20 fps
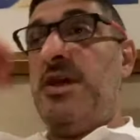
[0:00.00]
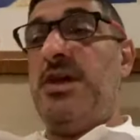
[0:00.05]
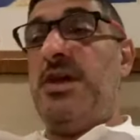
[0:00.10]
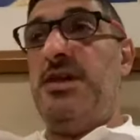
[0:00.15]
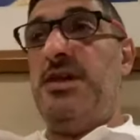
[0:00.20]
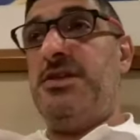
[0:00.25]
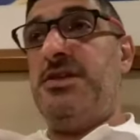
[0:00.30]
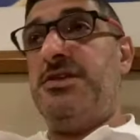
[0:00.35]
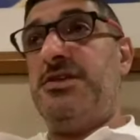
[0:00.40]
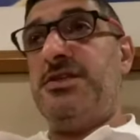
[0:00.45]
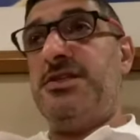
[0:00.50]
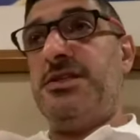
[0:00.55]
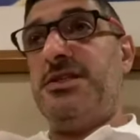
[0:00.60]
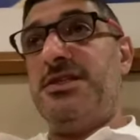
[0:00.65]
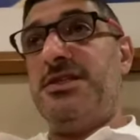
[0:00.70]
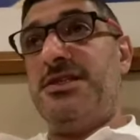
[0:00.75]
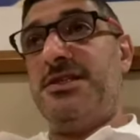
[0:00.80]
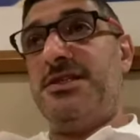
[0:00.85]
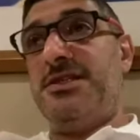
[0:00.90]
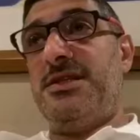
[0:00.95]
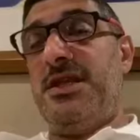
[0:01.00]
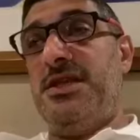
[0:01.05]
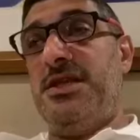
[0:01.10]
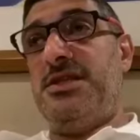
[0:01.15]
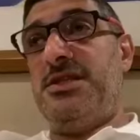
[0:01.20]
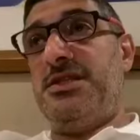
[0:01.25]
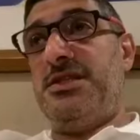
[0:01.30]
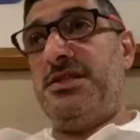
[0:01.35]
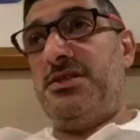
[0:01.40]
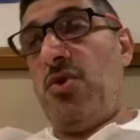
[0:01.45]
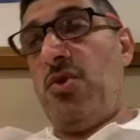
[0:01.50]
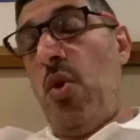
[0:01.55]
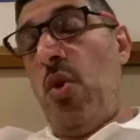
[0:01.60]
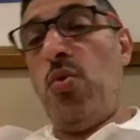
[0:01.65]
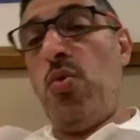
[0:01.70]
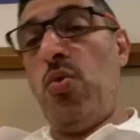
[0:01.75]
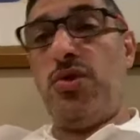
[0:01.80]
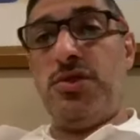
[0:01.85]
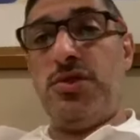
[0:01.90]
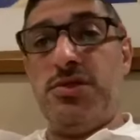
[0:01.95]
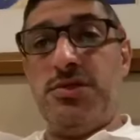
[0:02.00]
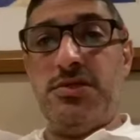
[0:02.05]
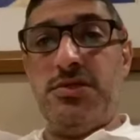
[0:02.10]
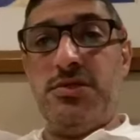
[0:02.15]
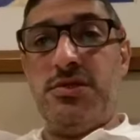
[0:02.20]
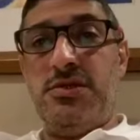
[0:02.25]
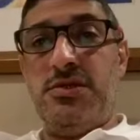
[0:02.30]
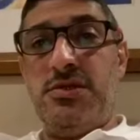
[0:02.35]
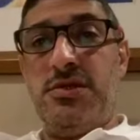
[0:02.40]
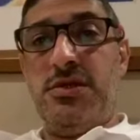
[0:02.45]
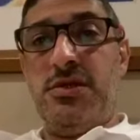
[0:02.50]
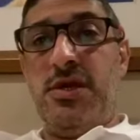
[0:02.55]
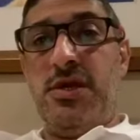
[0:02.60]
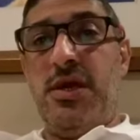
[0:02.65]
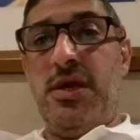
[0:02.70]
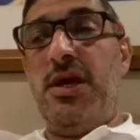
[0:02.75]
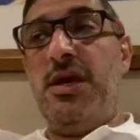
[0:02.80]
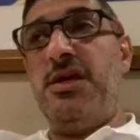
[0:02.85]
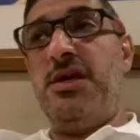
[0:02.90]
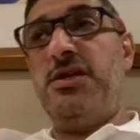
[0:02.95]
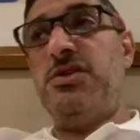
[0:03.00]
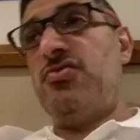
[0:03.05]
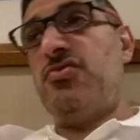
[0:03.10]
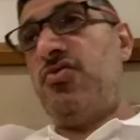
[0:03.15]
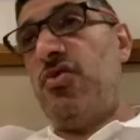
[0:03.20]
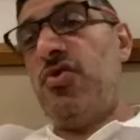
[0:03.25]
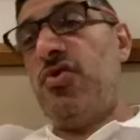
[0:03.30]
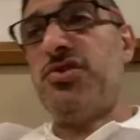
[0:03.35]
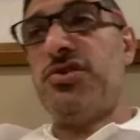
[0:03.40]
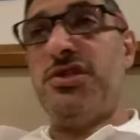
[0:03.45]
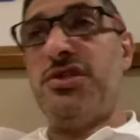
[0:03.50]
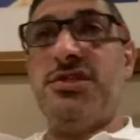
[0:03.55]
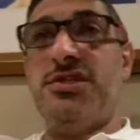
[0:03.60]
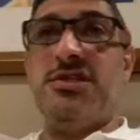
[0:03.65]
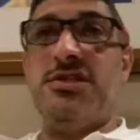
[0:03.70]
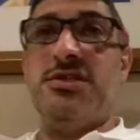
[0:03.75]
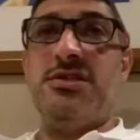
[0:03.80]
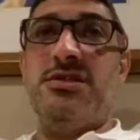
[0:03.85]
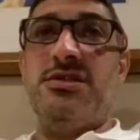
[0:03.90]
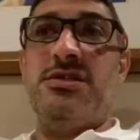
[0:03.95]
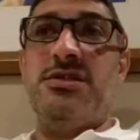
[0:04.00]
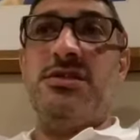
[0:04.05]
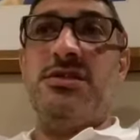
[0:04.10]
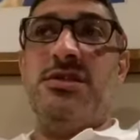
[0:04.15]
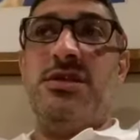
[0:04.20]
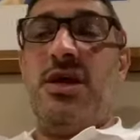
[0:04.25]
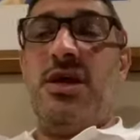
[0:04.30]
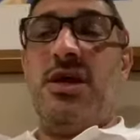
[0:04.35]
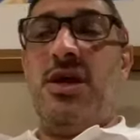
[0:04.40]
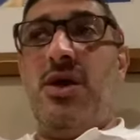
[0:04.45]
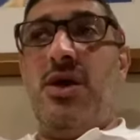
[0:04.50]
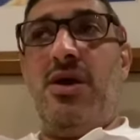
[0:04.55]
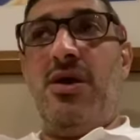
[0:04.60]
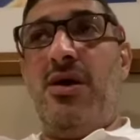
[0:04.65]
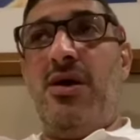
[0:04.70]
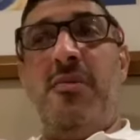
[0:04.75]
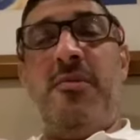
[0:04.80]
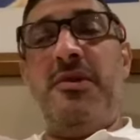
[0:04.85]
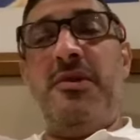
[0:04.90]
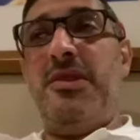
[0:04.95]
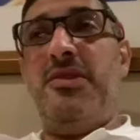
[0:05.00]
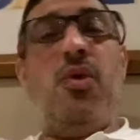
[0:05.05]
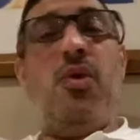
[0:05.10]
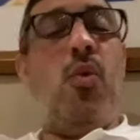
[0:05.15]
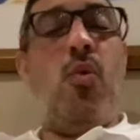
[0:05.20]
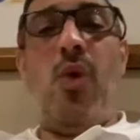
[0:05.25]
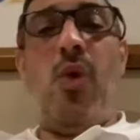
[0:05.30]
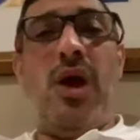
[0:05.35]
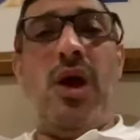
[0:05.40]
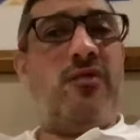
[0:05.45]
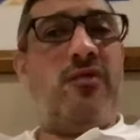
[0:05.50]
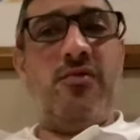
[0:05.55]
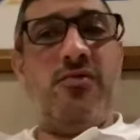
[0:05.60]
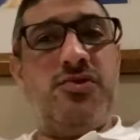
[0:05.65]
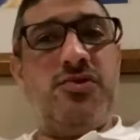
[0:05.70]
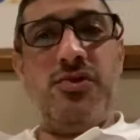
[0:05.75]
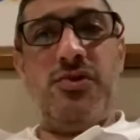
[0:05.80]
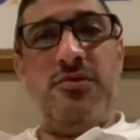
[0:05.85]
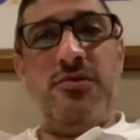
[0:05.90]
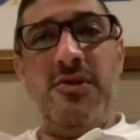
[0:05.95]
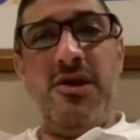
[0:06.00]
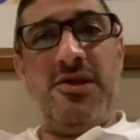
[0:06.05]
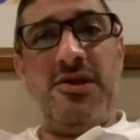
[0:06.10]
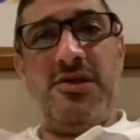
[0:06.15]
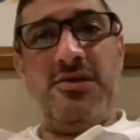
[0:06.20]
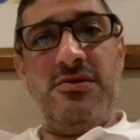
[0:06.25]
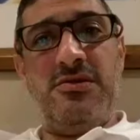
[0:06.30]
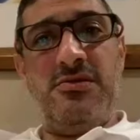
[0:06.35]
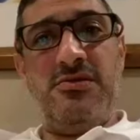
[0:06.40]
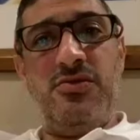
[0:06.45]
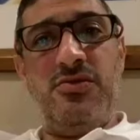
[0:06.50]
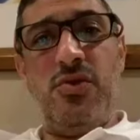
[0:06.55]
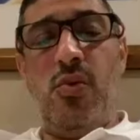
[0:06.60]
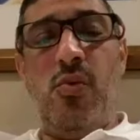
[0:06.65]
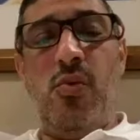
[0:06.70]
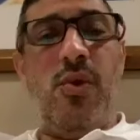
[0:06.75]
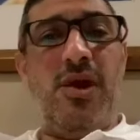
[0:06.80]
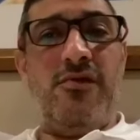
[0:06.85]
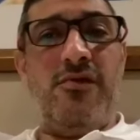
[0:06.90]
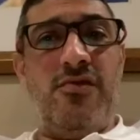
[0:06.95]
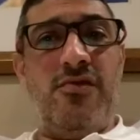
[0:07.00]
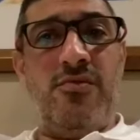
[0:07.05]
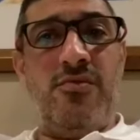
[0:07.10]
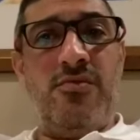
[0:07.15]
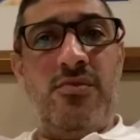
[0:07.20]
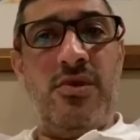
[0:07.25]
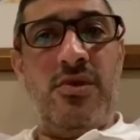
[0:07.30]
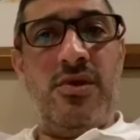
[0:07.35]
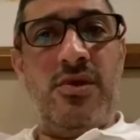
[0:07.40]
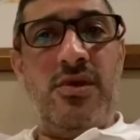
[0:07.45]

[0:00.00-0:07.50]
his corners, his crosses, I mean, not one of them was on the money. Not one of them.